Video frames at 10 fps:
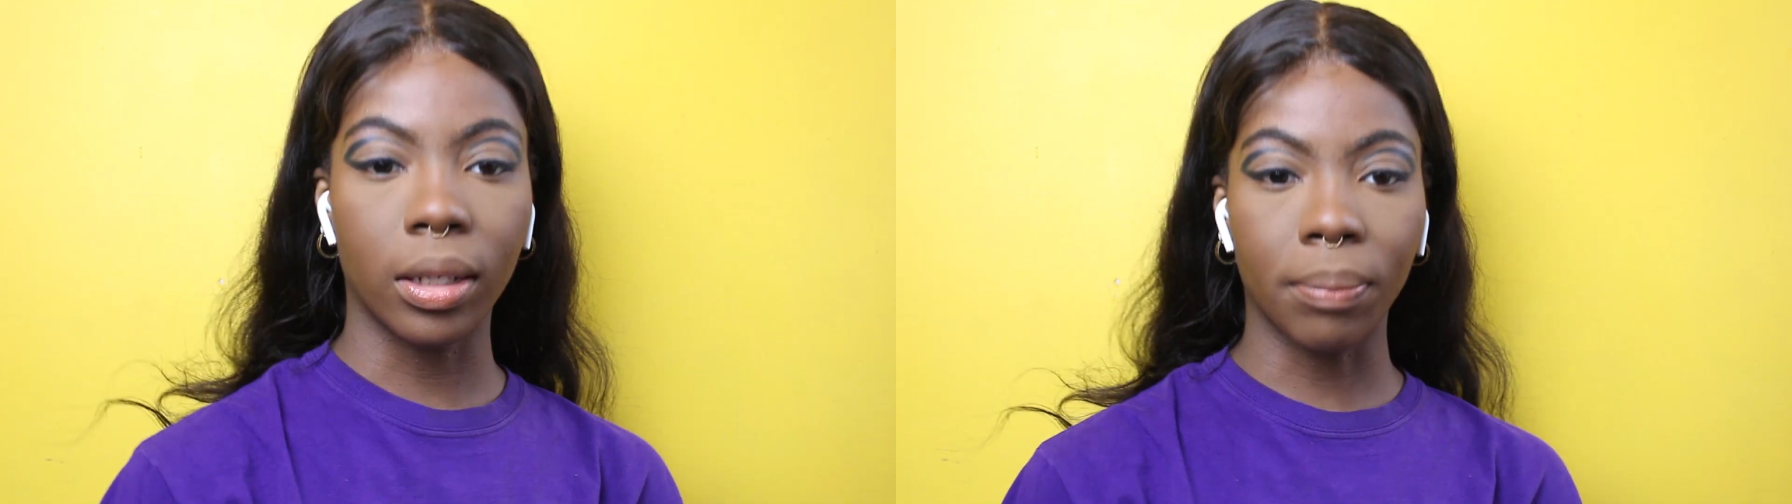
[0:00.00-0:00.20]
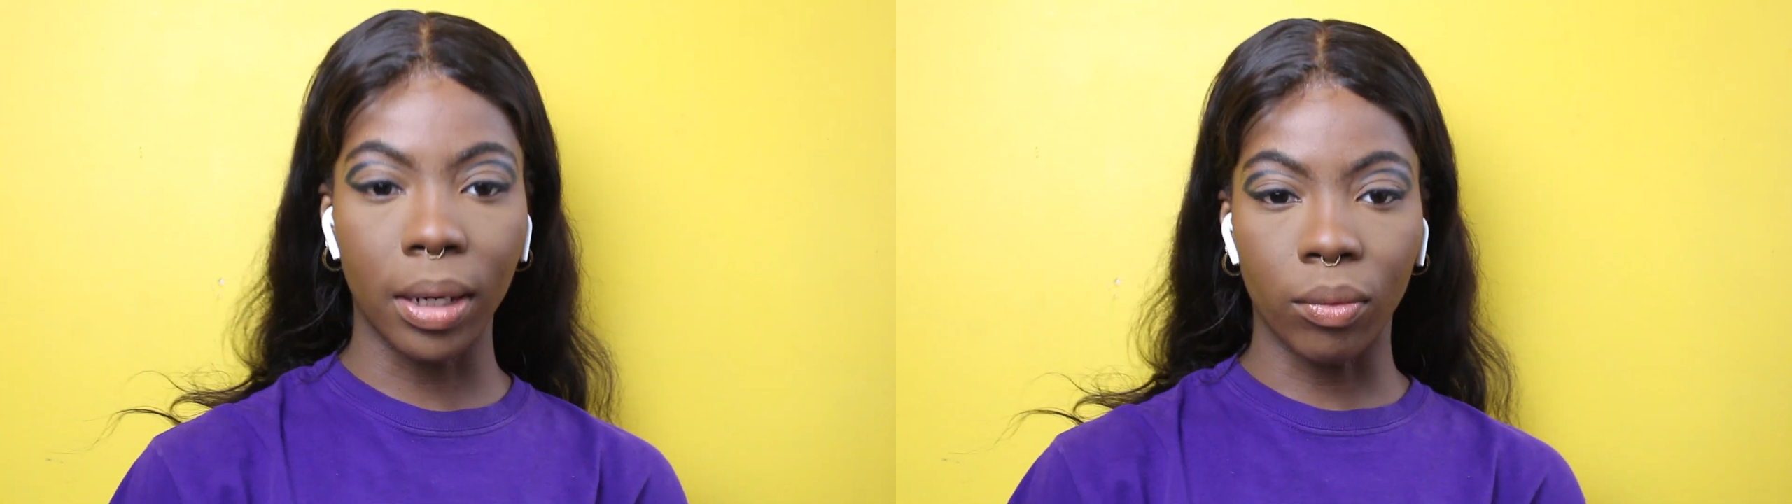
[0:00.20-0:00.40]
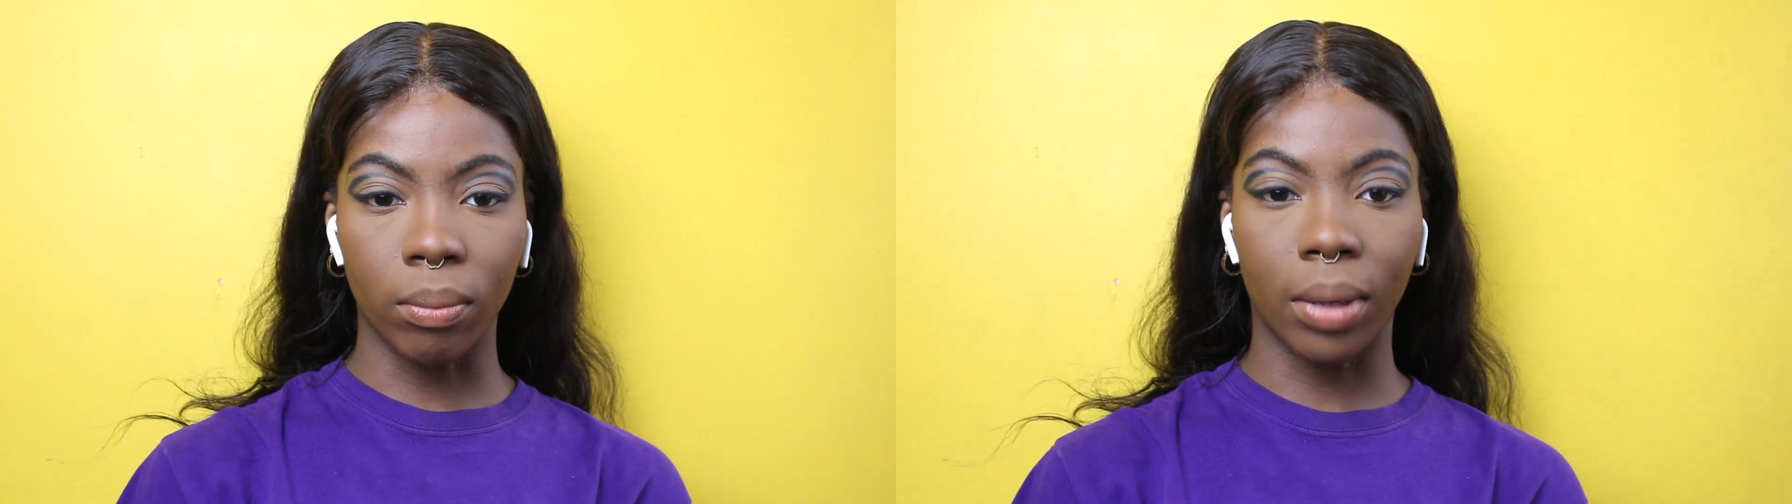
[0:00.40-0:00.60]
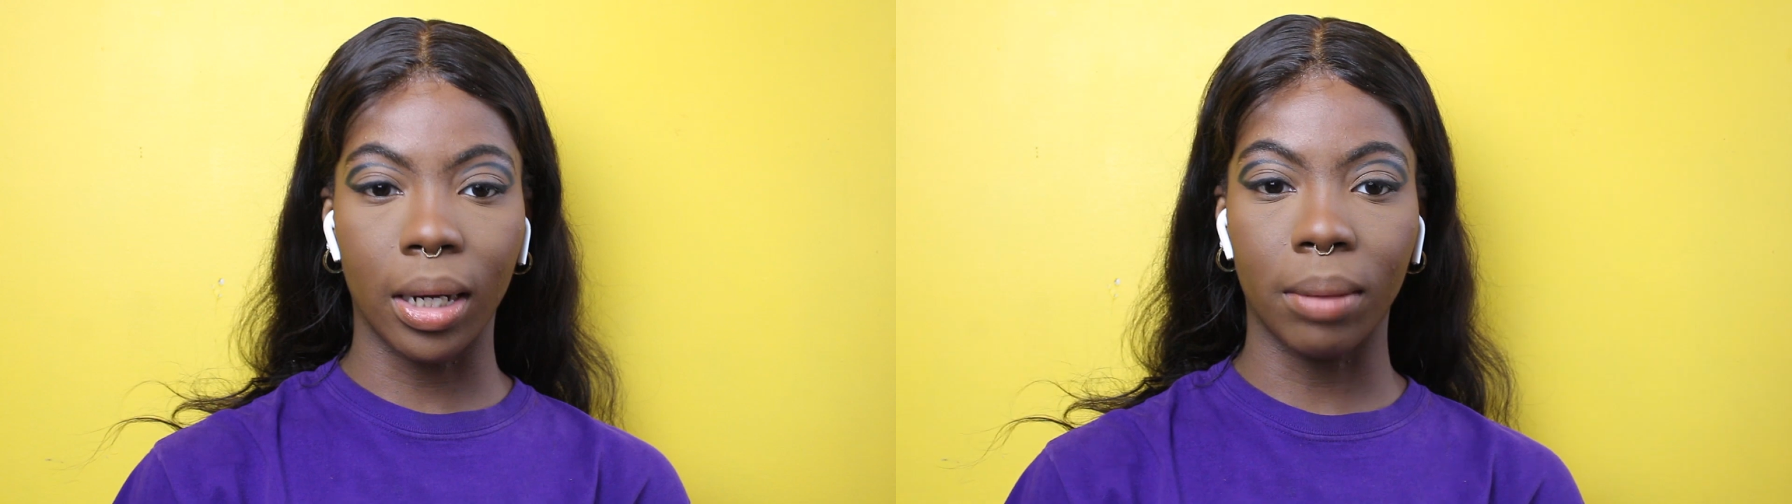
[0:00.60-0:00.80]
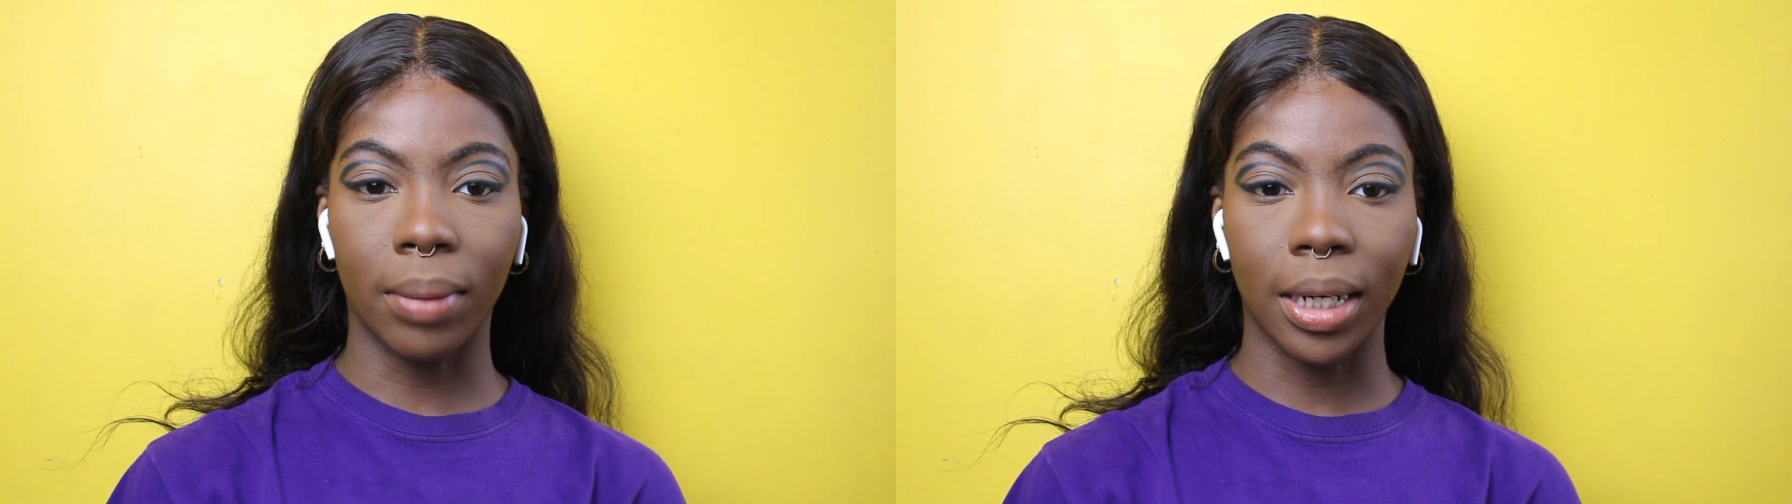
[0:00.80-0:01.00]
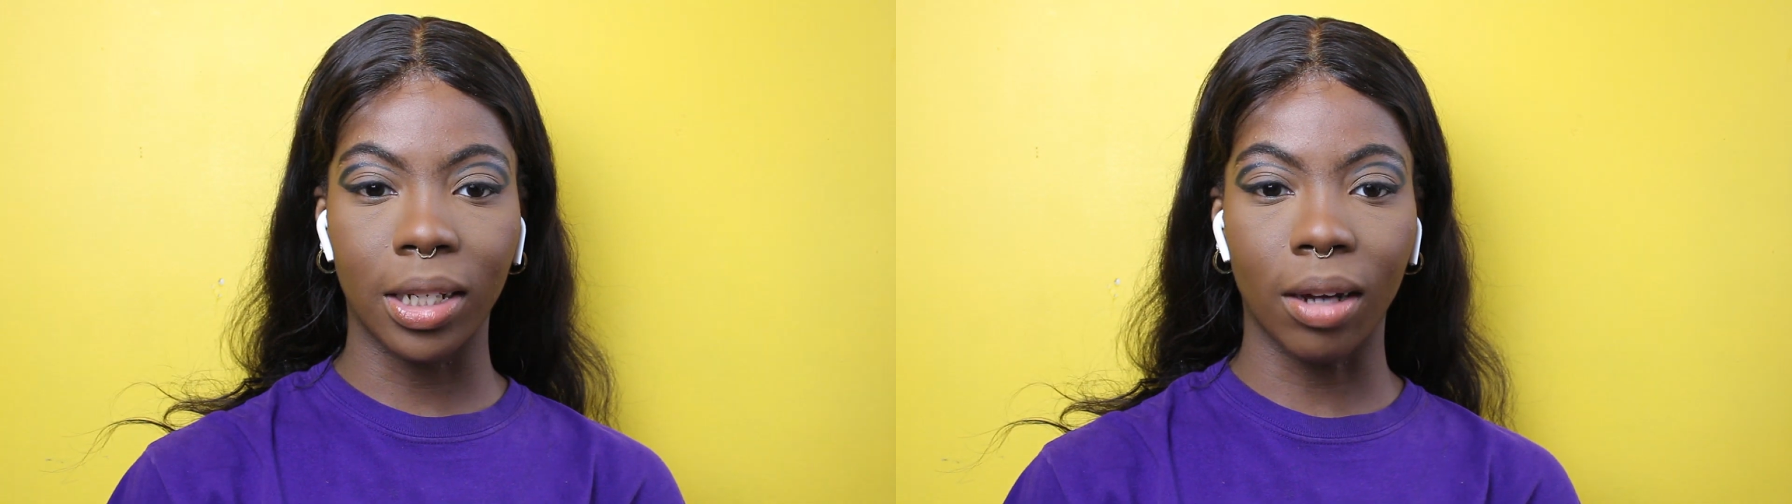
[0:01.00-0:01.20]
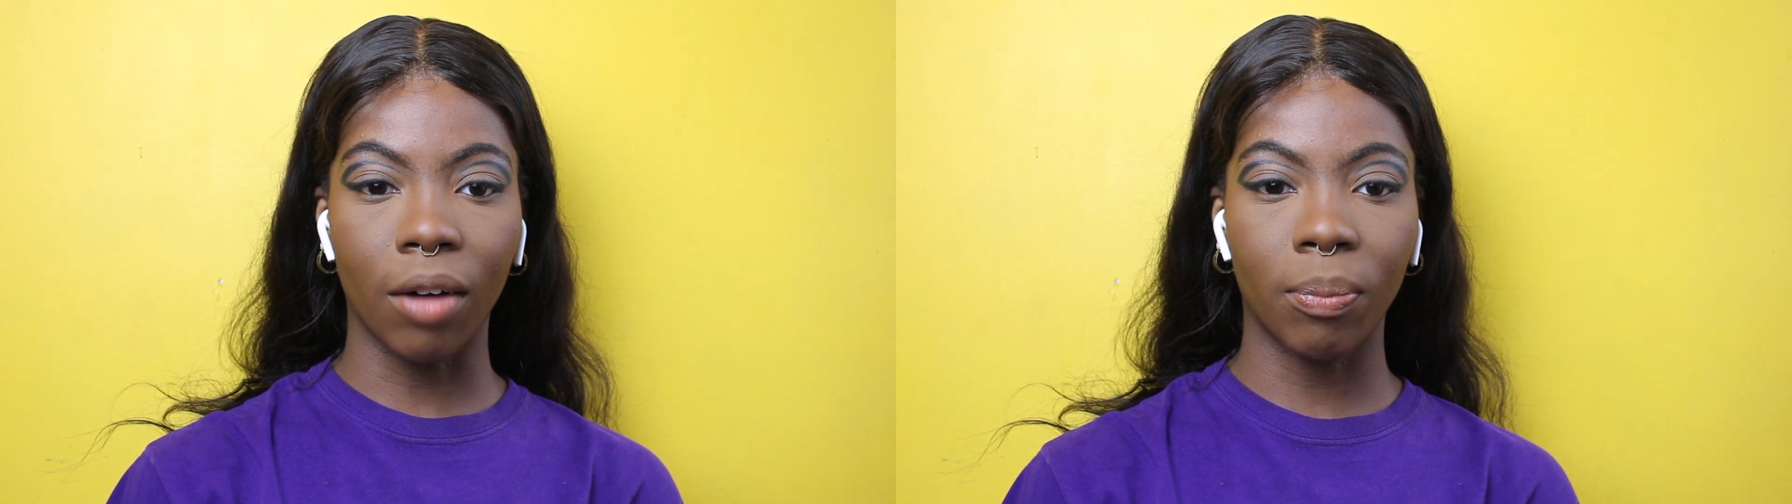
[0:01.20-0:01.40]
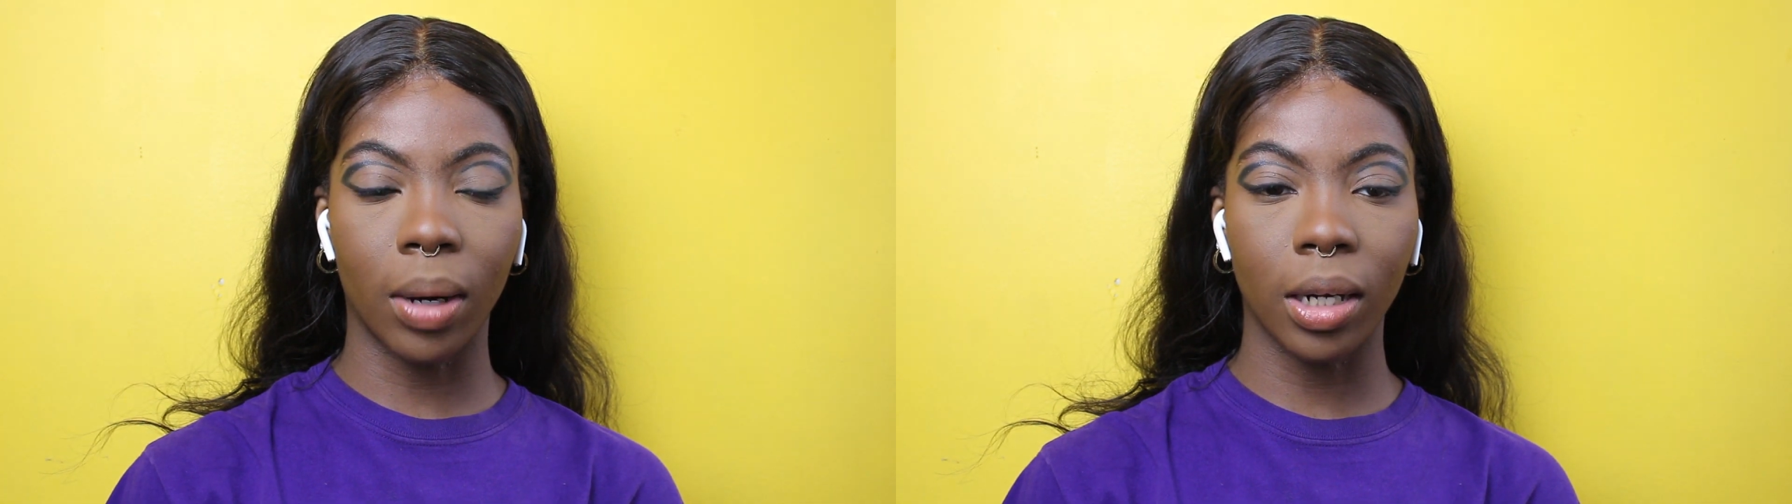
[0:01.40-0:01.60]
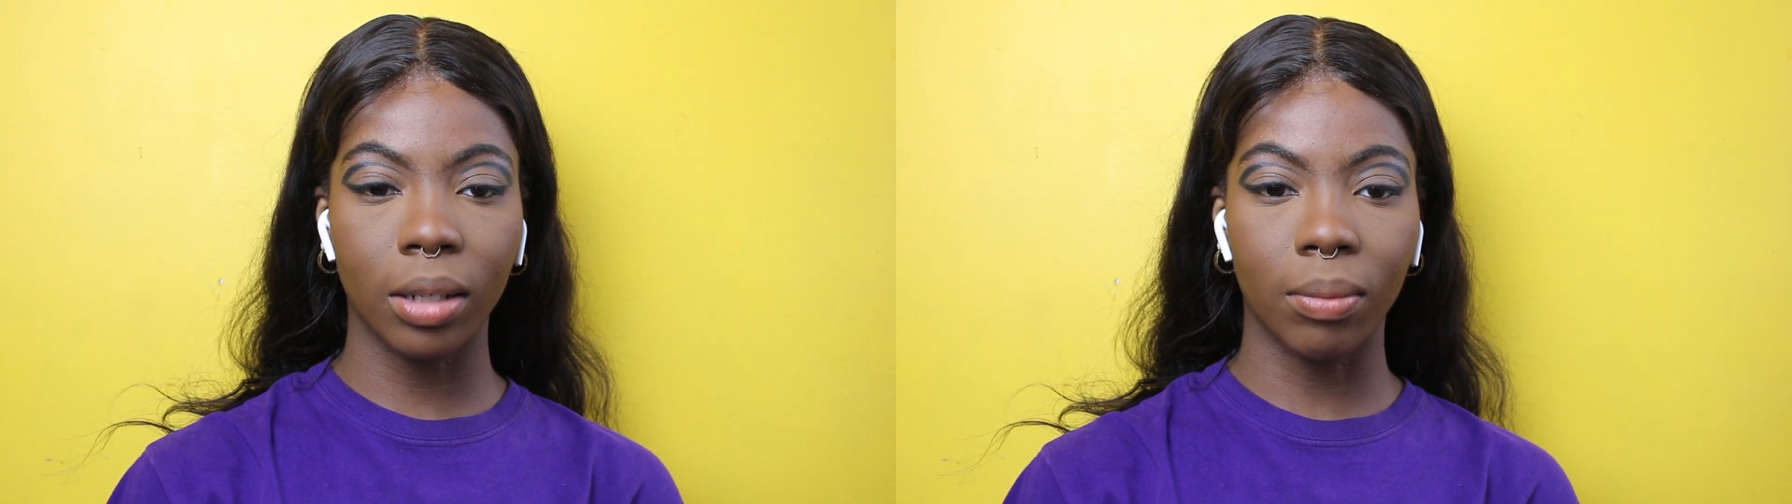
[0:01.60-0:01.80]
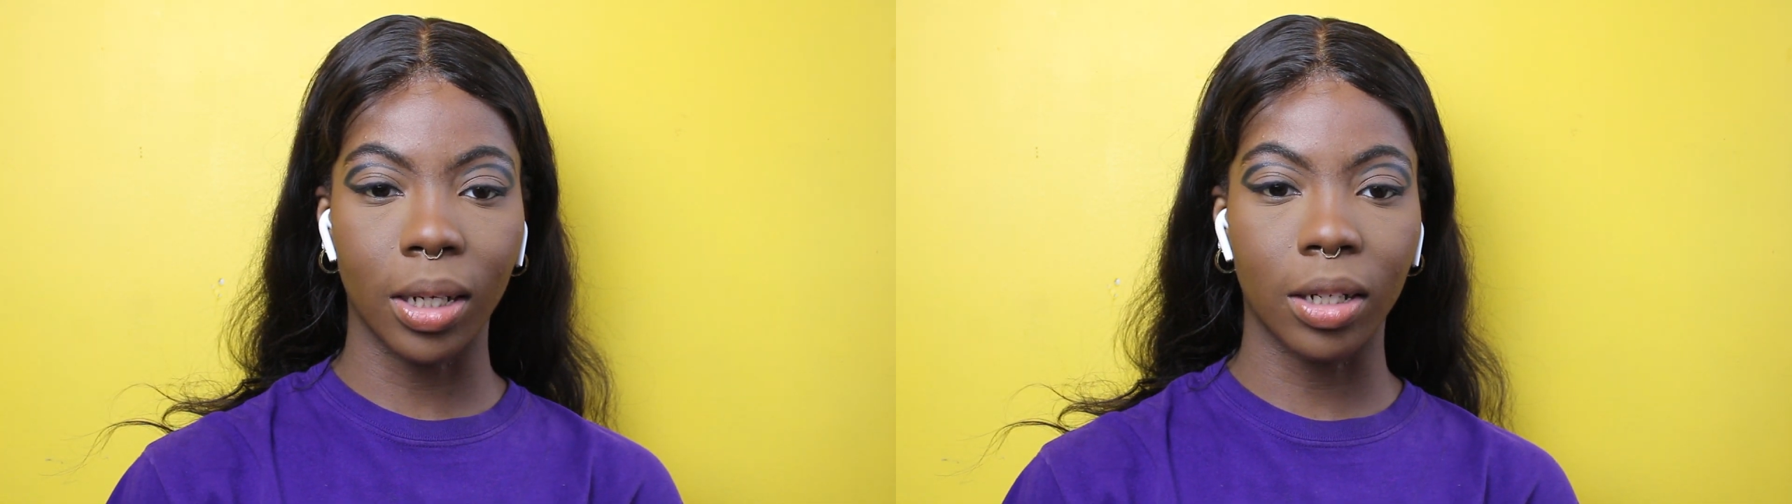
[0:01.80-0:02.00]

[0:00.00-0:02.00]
it's my softbox